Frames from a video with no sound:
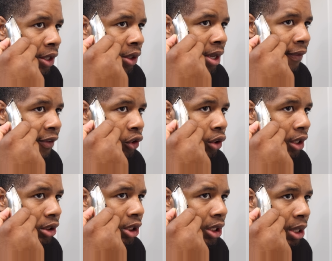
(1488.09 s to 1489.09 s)
You have to
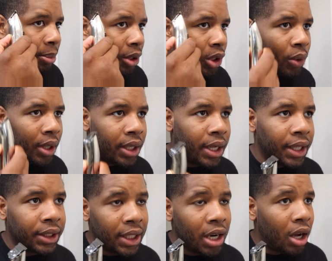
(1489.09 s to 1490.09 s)
trust the clipper to do what it
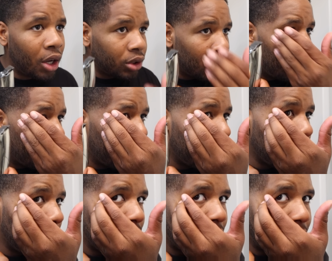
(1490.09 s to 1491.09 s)
does. And I
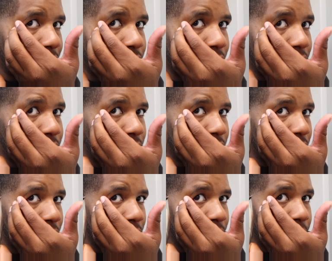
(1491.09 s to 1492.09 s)
stretch the
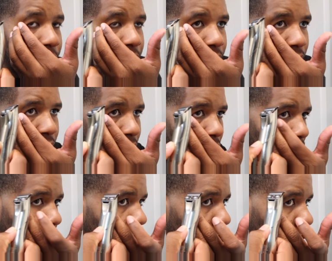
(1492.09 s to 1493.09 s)
skin.
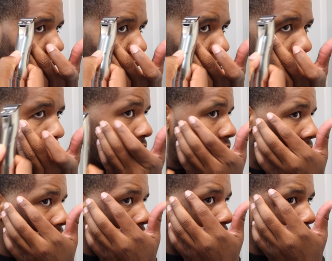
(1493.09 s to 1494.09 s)
So what I do is,
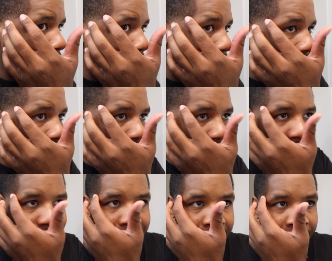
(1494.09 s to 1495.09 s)
I know this is excess
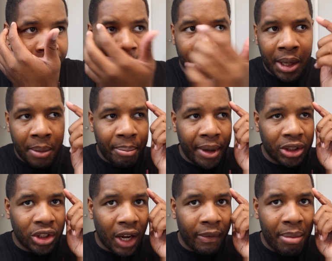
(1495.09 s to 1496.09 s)
hair
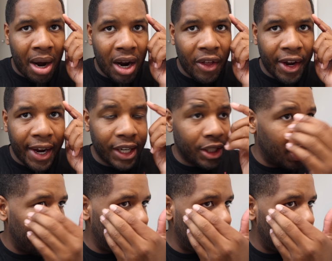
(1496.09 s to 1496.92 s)
based off my other edge up.